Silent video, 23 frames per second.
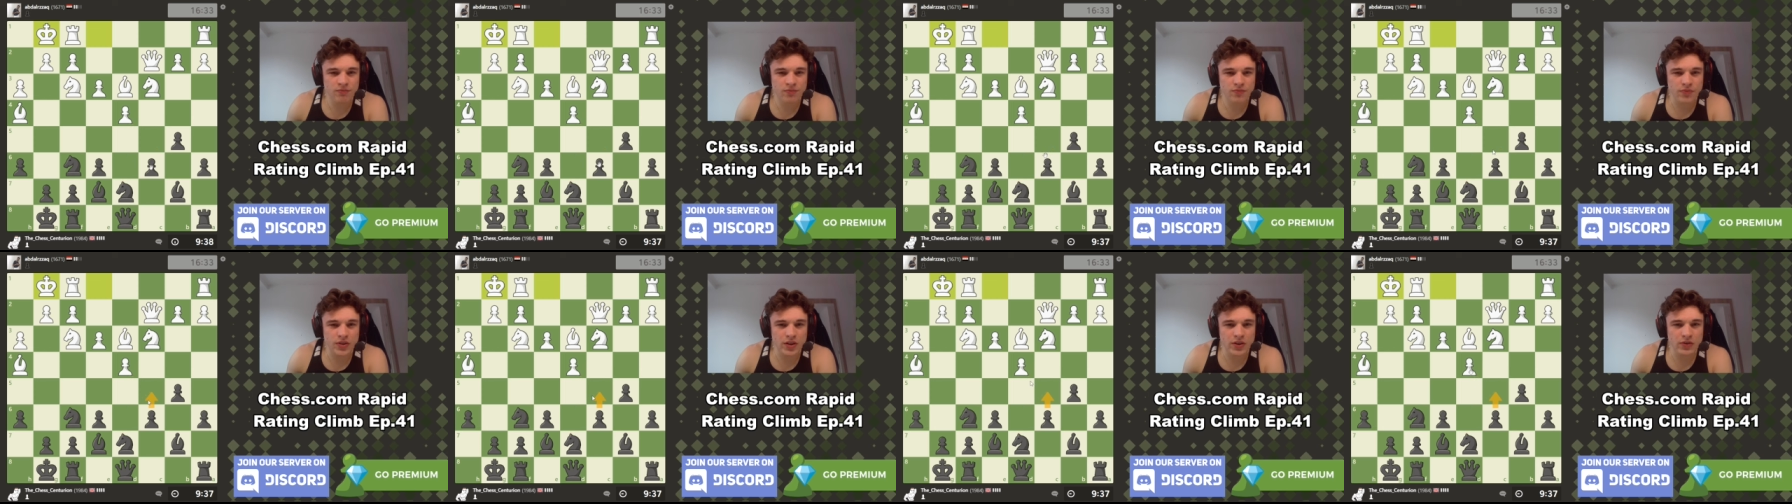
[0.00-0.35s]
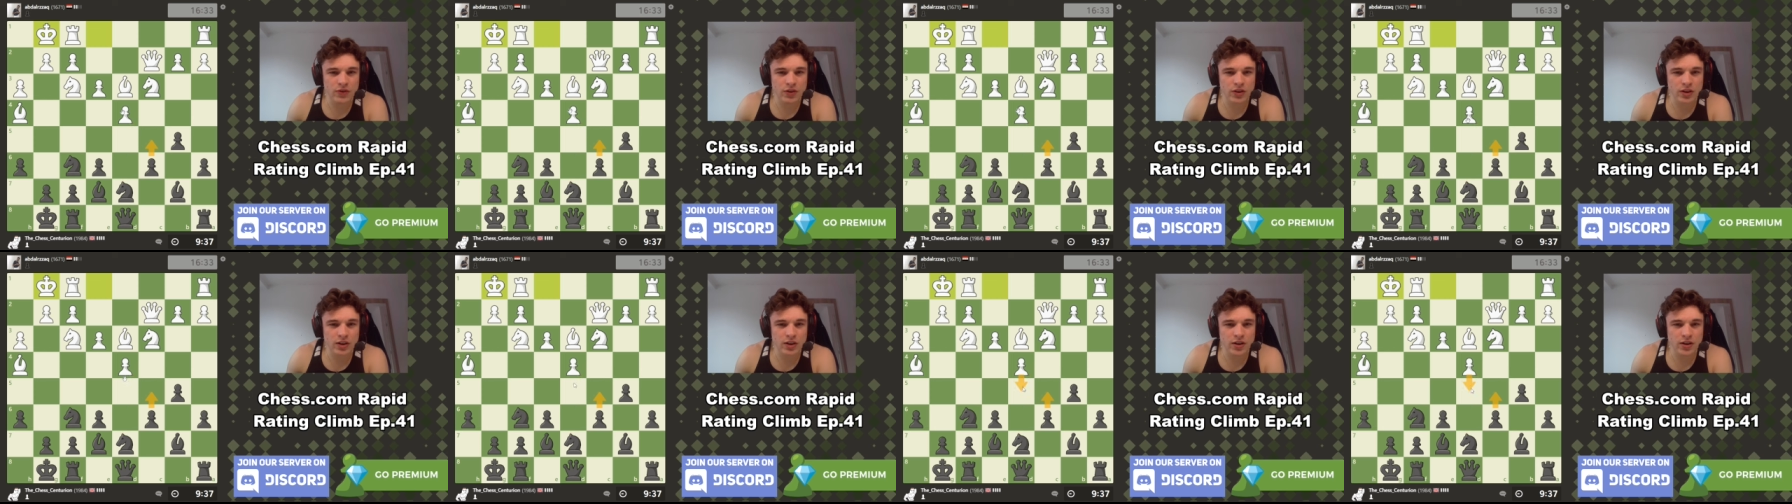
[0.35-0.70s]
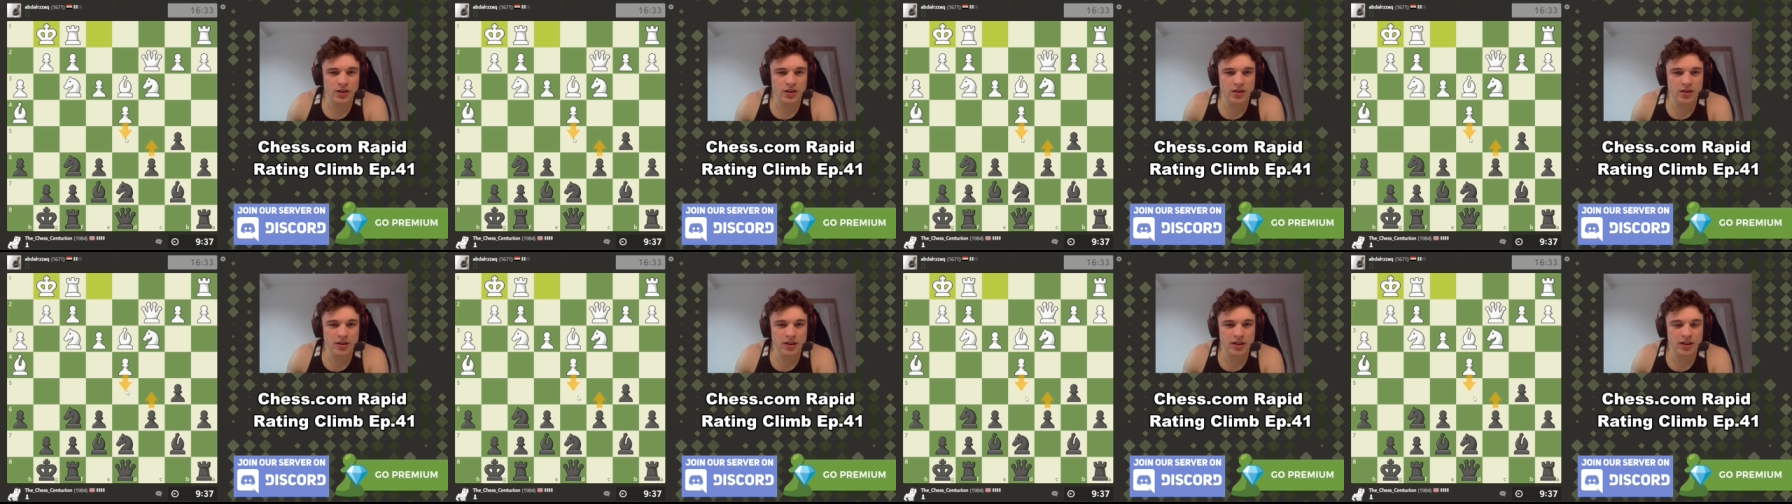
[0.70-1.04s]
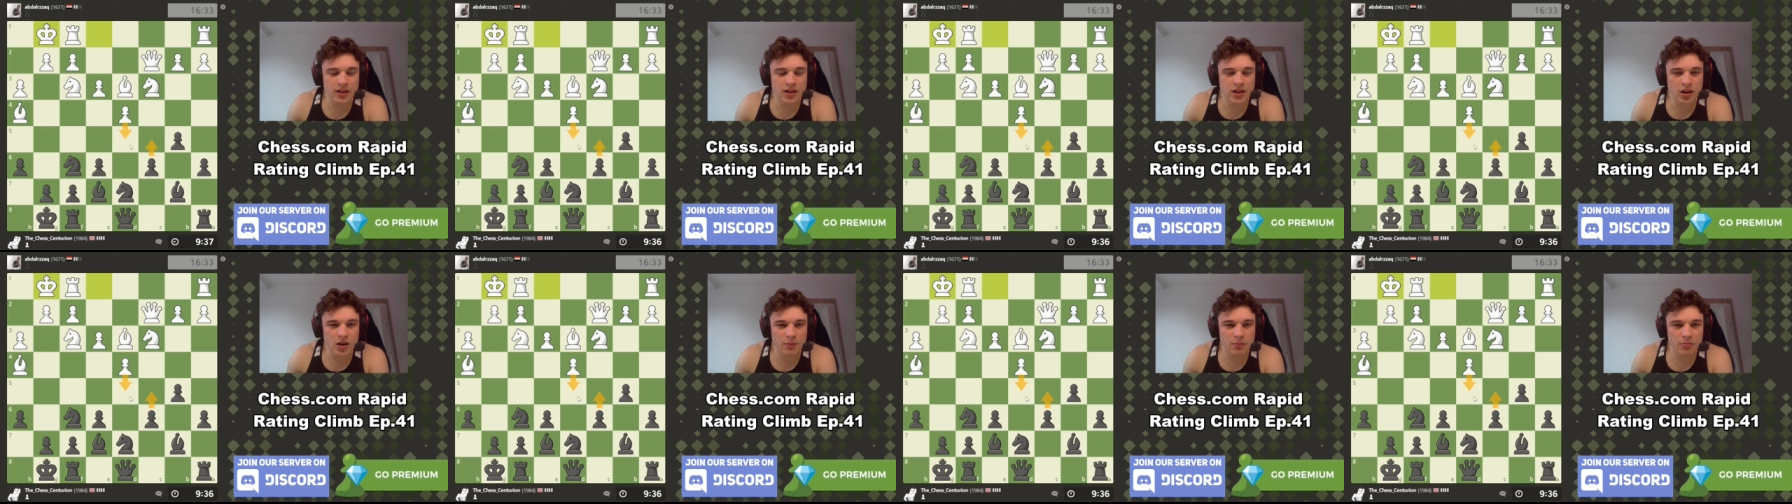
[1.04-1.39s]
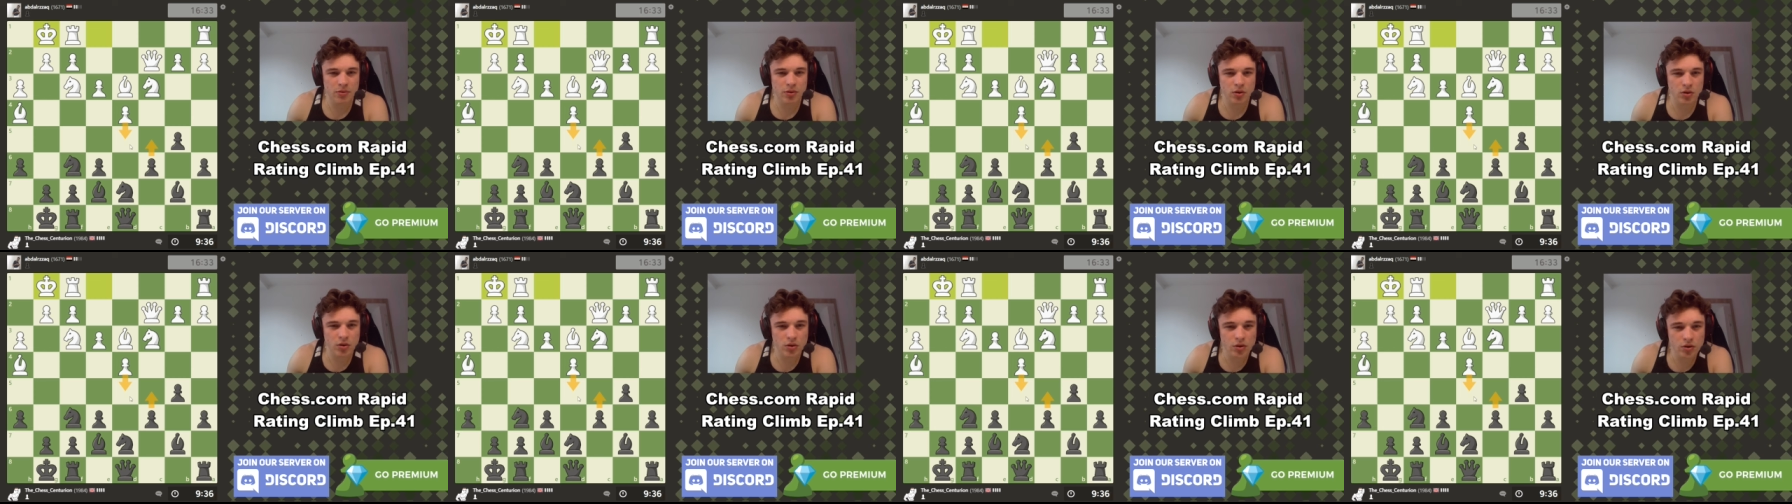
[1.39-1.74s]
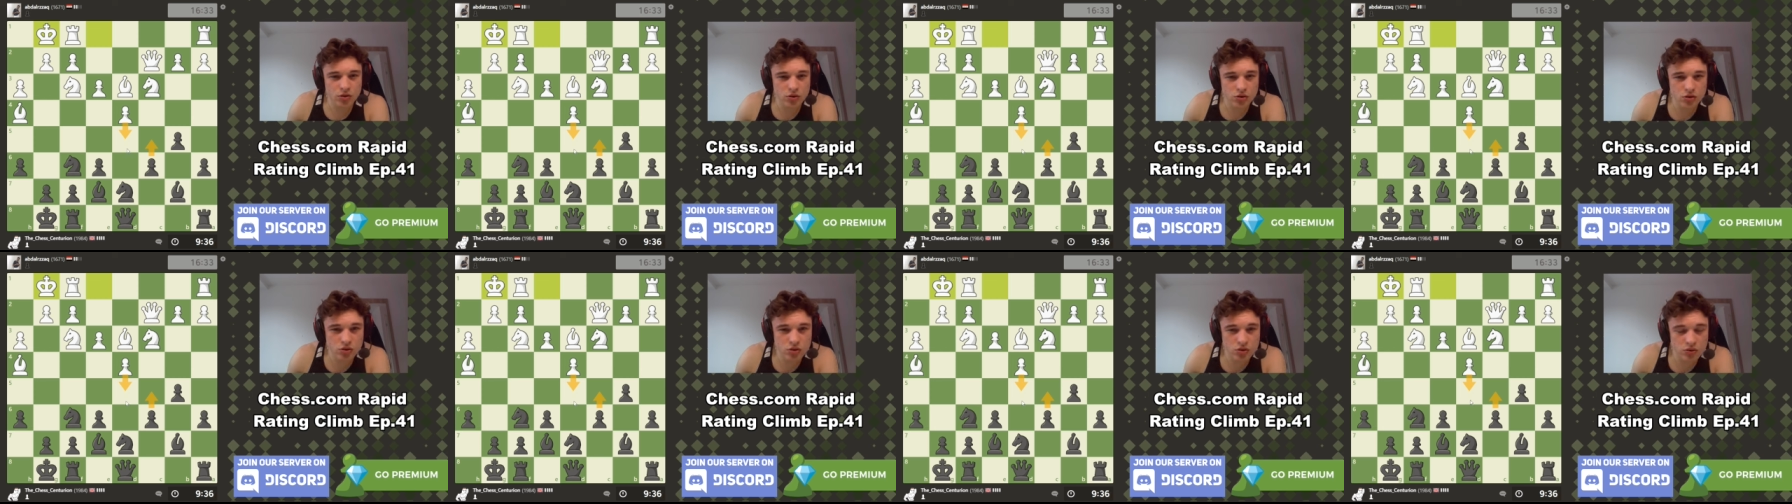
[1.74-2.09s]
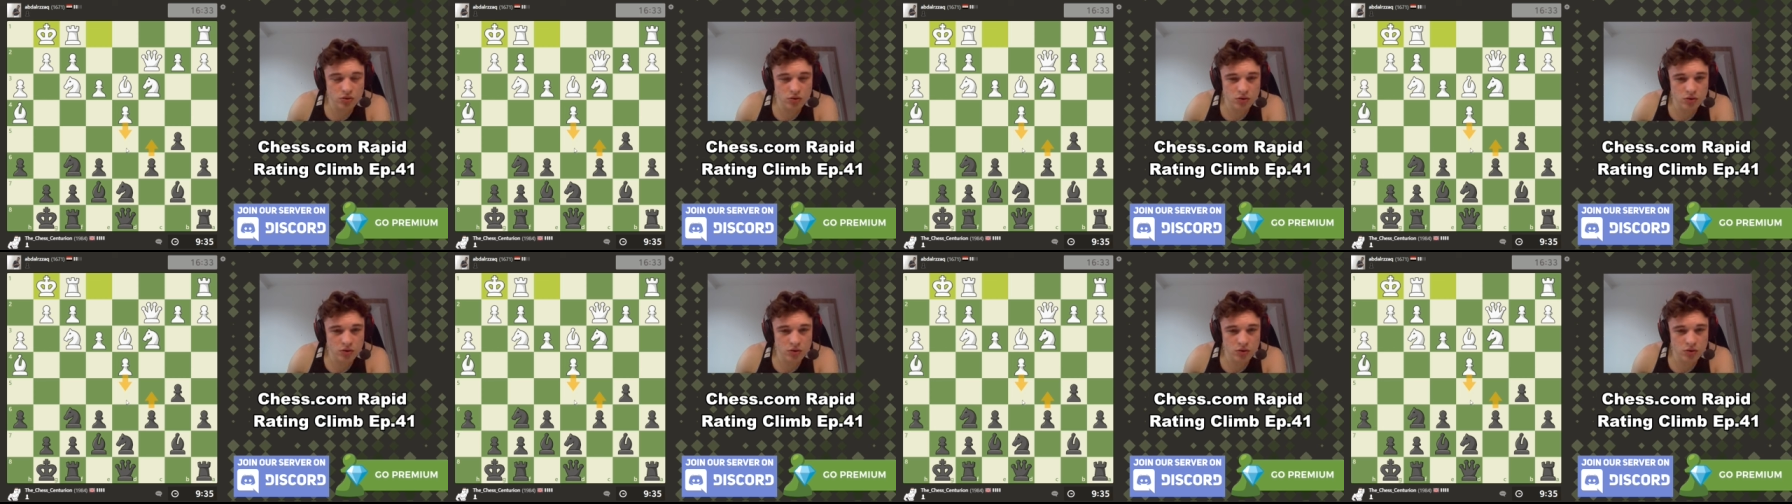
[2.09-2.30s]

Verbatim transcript: If here he can't push